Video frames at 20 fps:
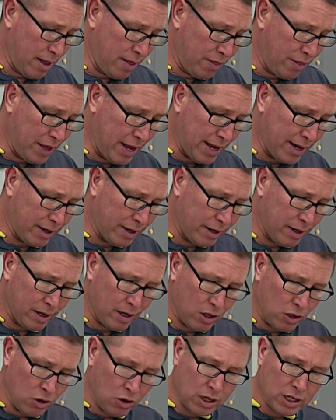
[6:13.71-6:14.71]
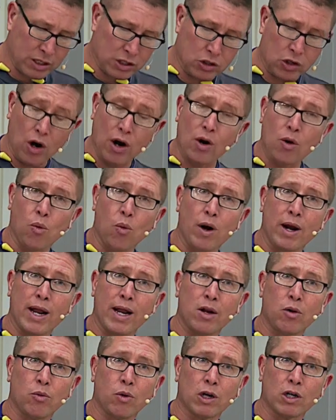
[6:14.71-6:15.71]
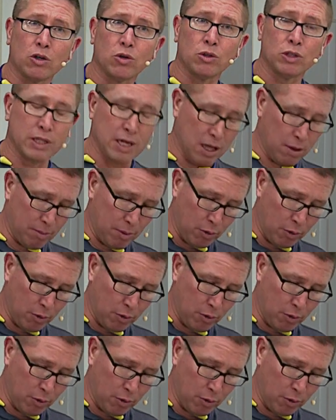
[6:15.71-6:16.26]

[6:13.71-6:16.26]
then you could start at one end and work towards the other.